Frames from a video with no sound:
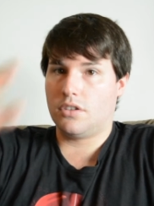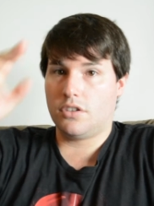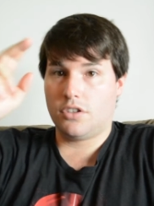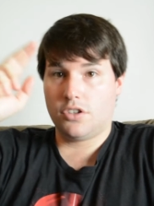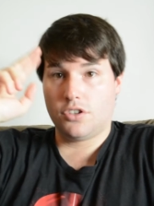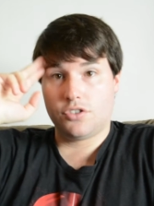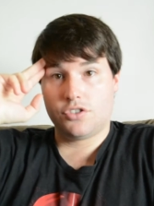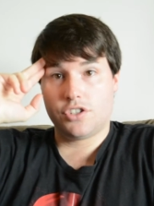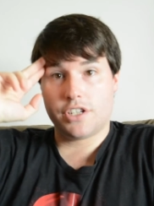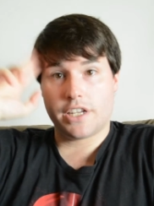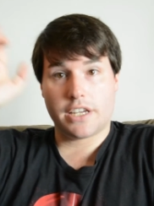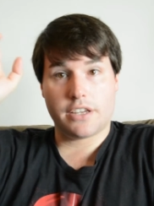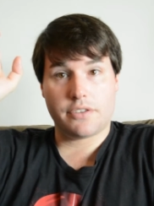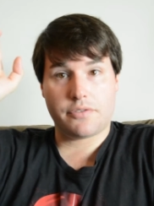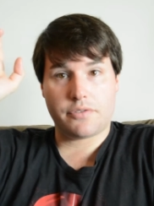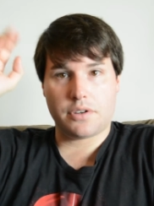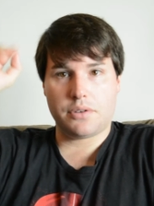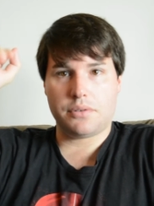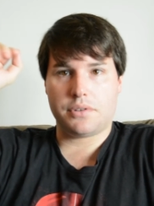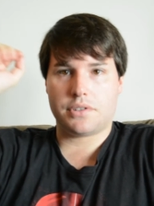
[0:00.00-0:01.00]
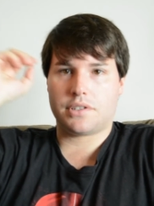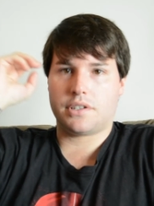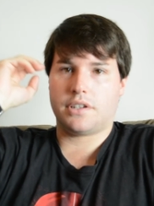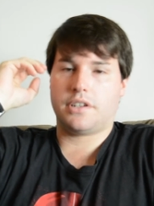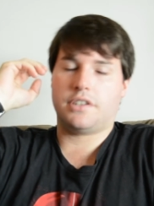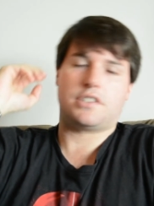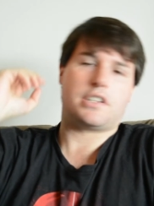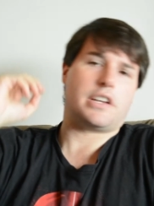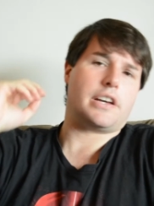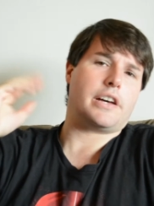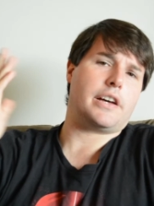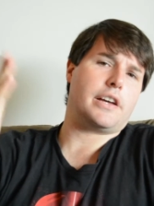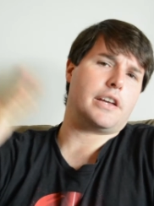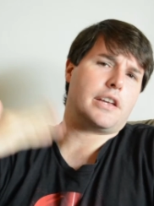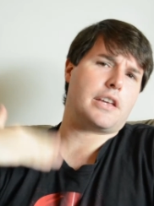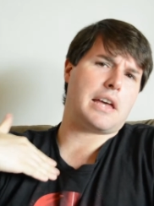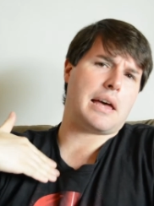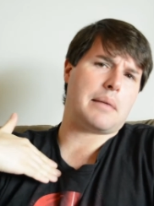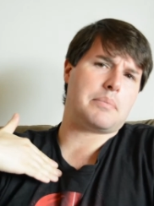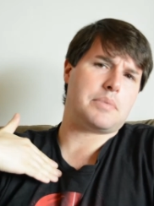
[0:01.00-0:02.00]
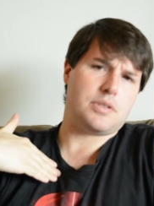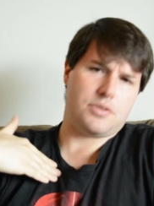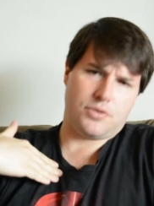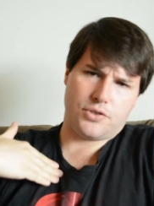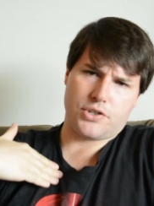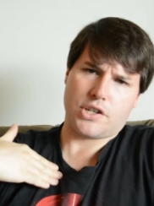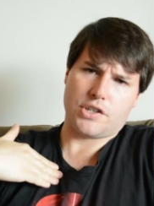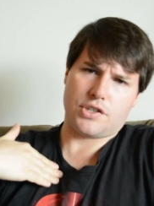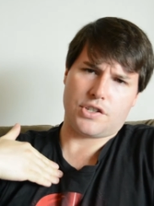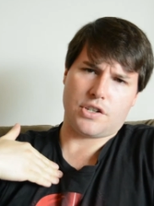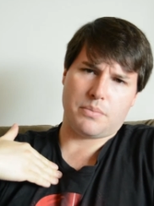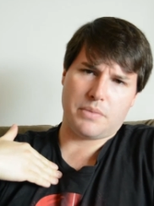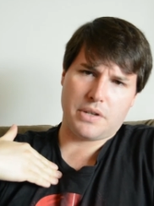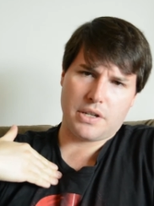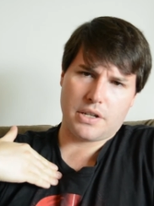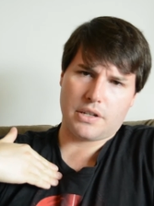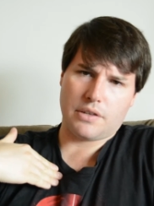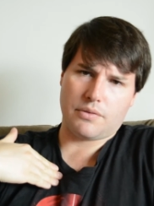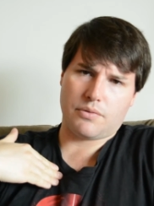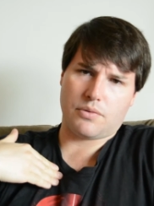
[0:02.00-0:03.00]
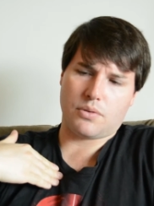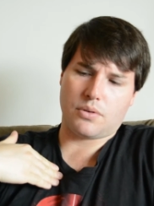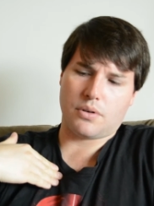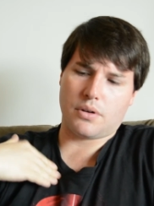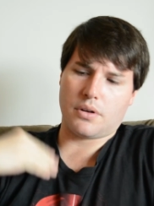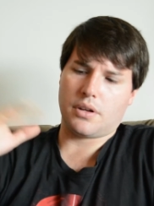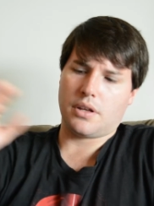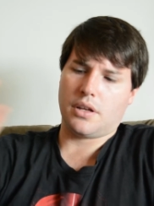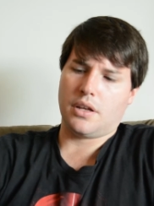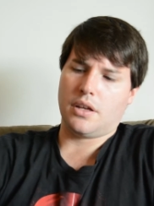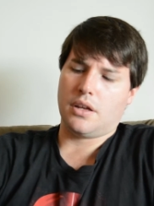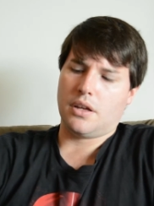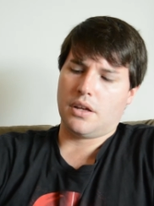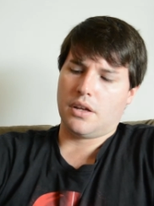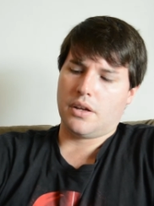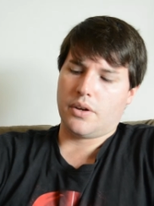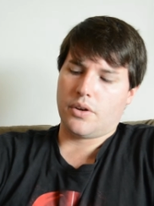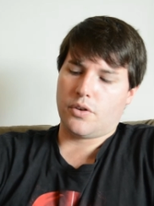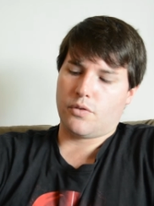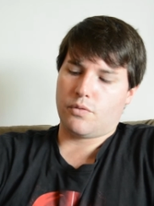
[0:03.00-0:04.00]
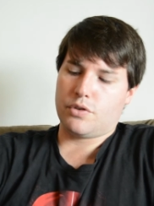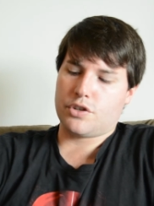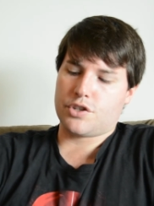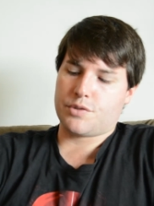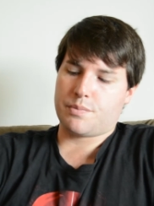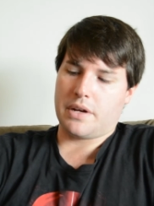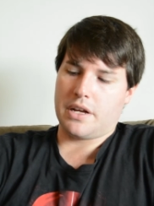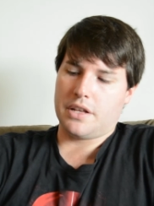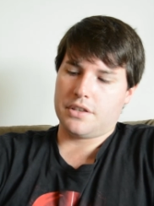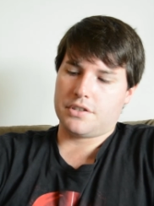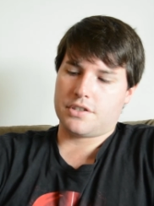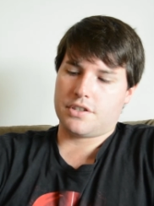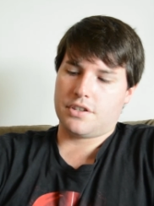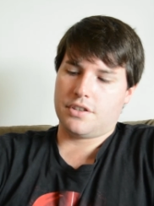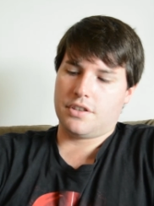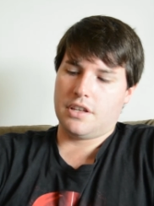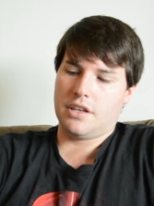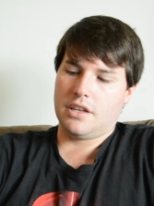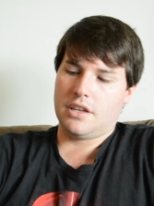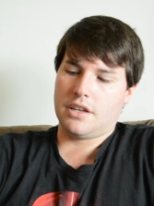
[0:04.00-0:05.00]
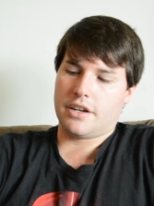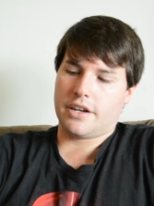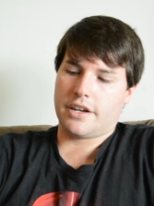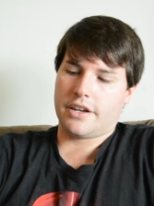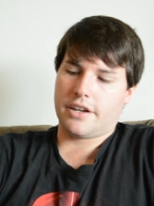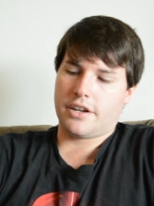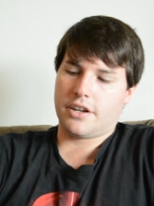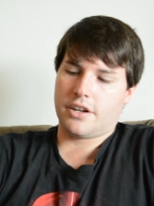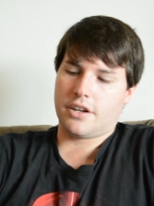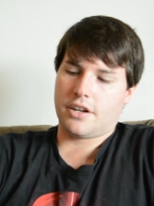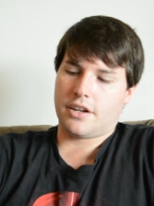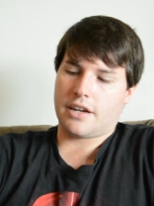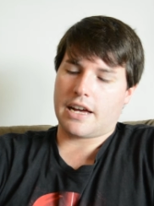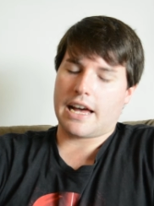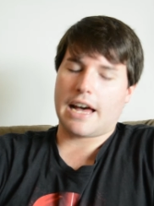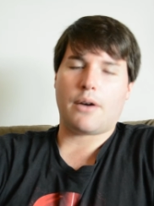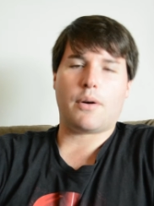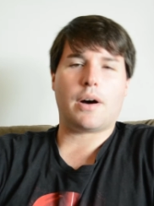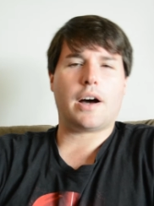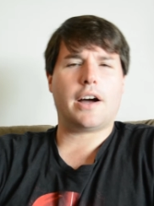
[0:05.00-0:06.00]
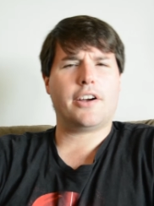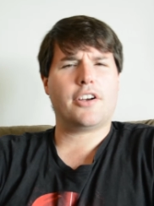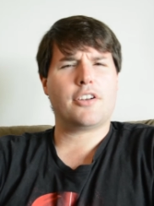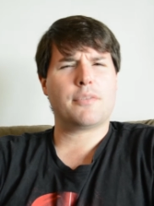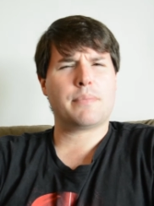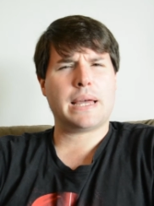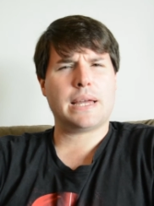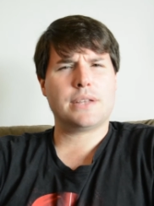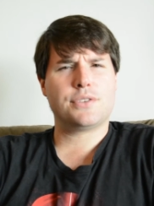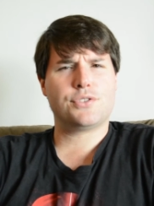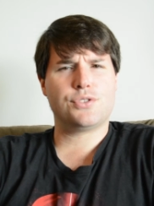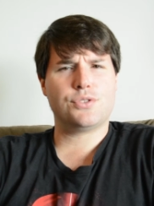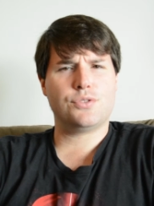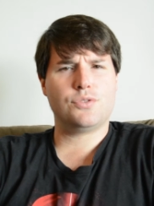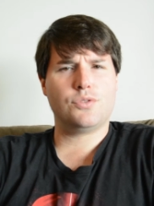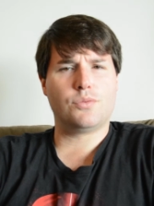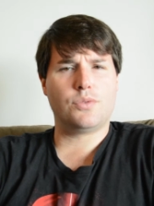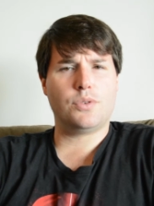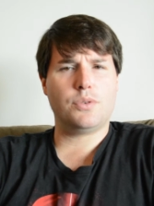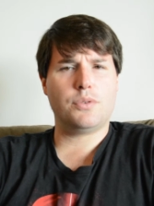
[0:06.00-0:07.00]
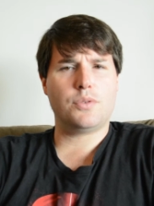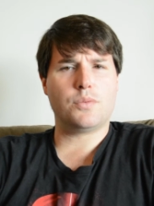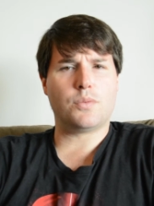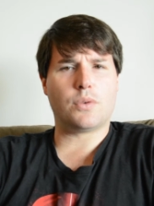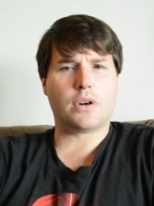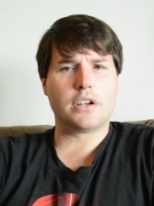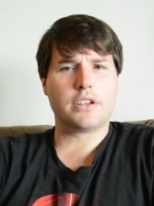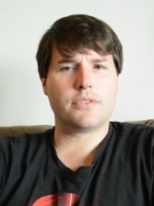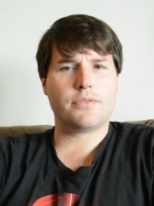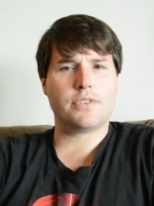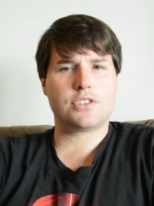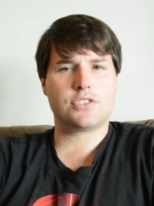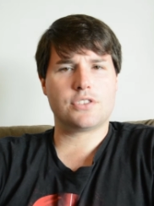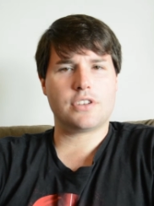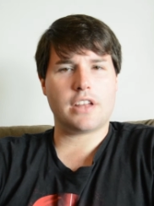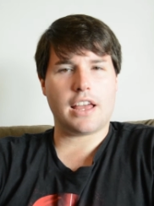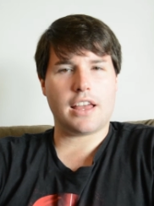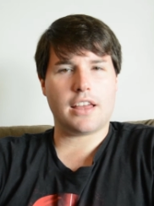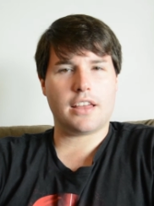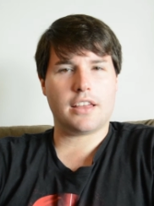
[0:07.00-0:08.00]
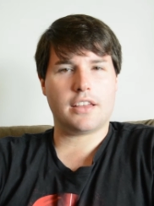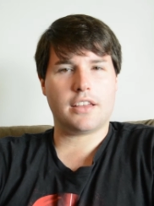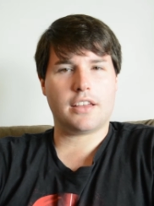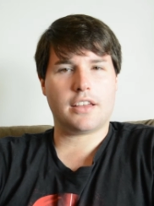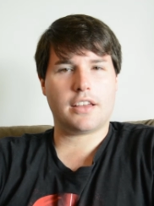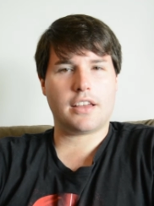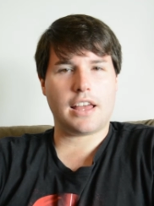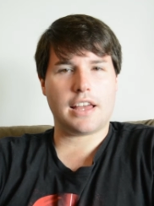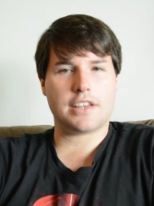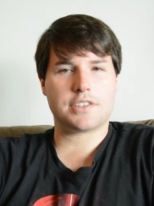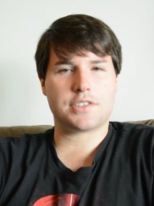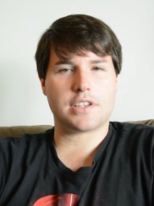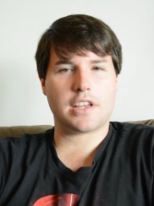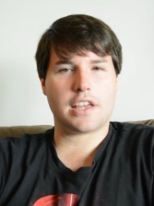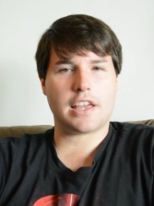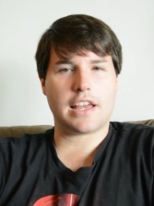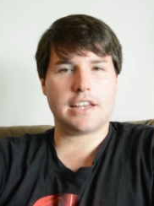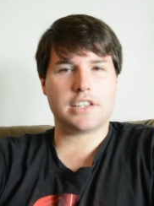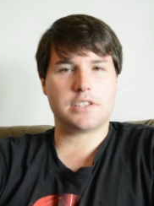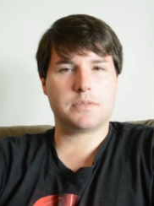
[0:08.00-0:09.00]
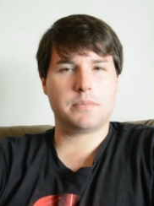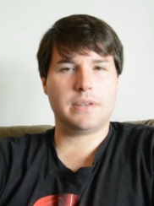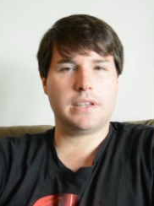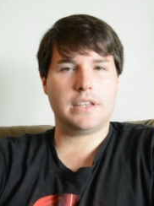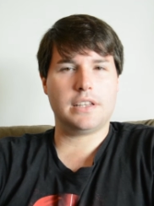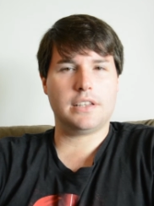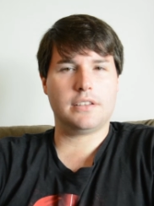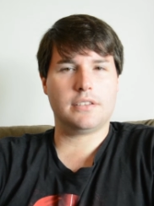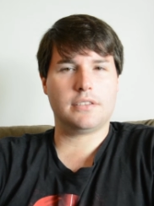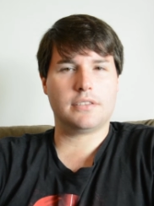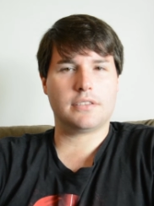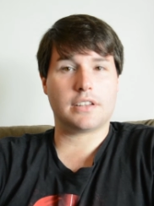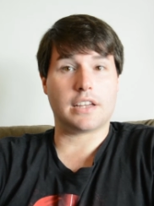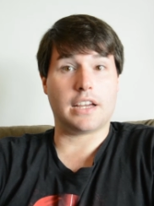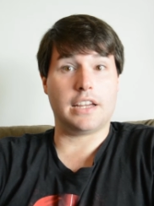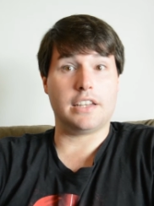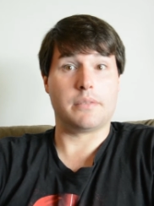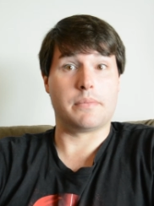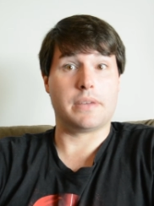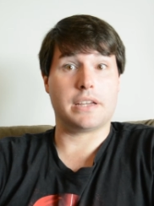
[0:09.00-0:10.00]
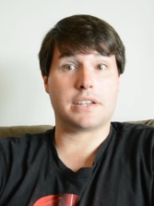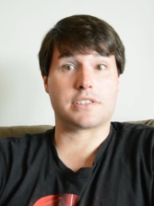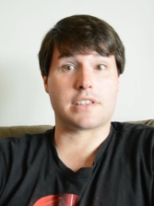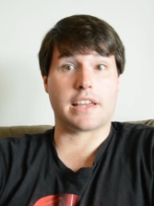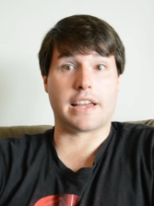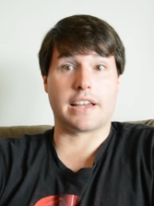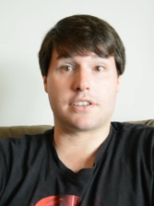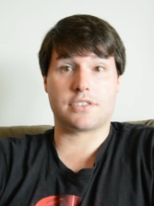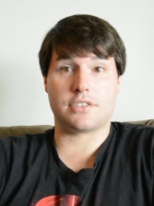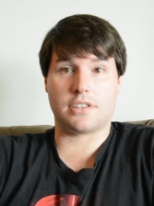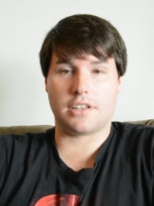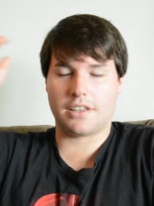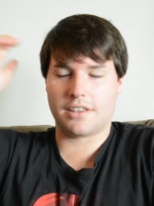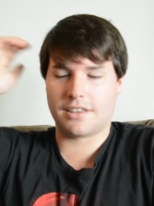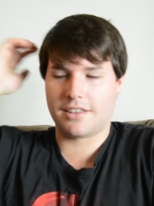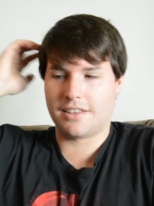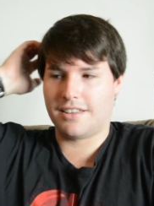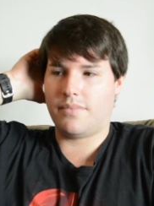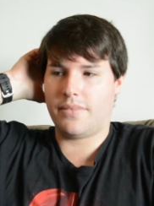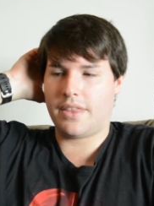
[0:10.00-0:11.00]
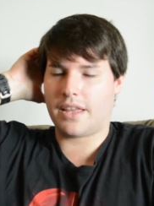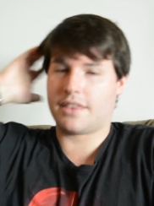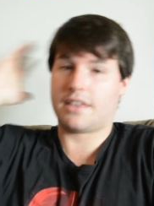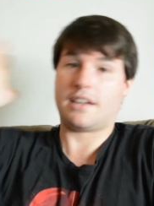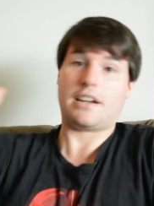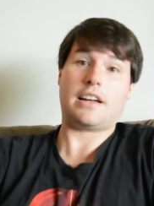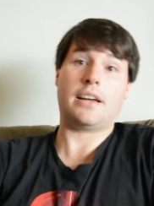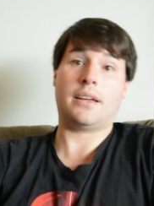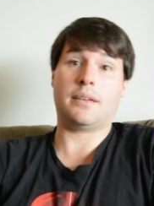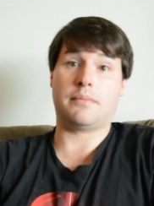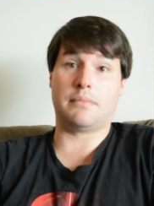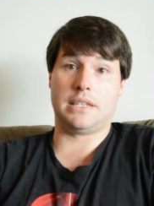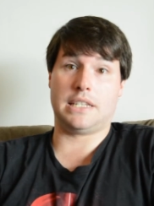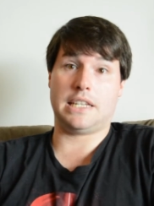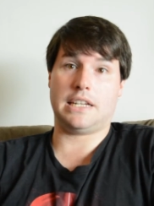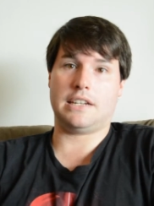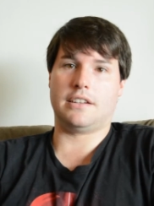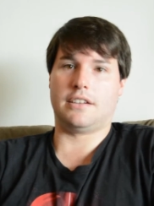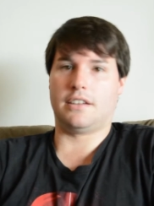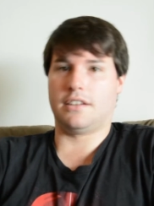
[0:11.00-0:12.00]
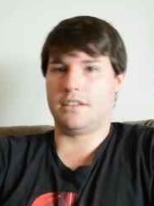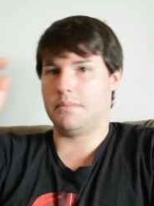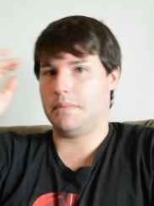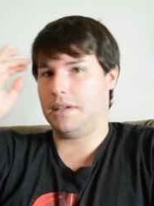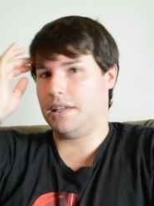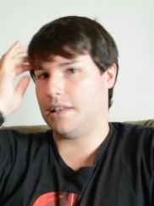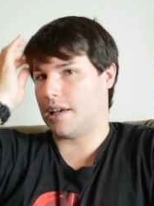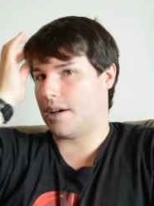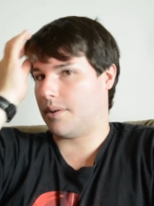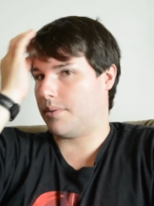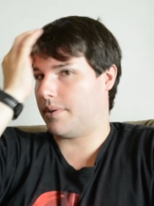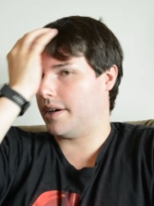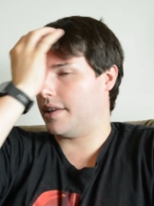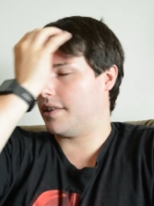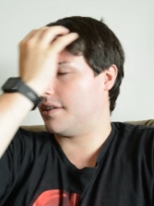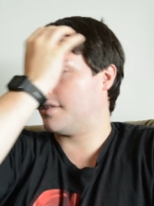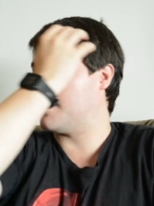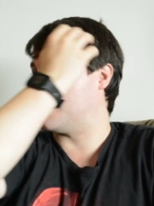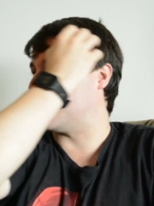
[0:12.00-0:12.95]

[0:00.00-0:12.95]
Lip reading: Good day, folks. It is I, Captain JJB84. Response to the how Iron Man 2 ruined WandaVision essay has been kind of mixed, actually. Not that I intended it to be that way, though.